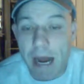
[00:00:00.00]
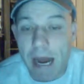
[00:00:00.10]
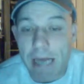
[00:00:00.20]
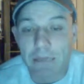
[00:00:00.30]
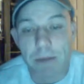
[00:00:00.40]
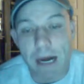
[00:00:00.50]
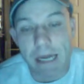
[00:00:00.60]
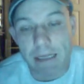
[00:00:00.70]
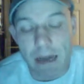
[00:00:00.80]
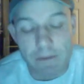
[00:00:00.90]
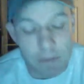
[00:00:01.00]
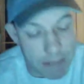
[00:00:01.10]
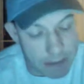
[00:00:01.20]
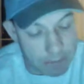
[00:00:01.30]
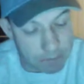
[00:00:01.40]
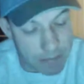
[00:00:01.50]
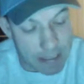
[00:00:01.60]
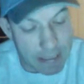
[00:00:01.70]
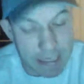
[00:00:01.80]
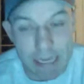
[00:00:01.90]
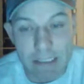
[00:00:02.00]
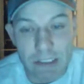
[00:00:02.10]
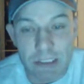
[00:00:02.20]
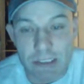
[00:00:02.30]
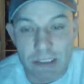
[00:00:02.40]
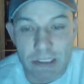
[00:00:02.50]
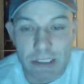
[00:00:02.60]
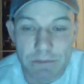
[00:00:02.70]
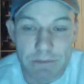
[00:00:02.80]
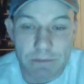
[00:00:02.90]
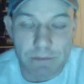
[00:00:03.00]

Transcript: pardoned by the government. And J Jim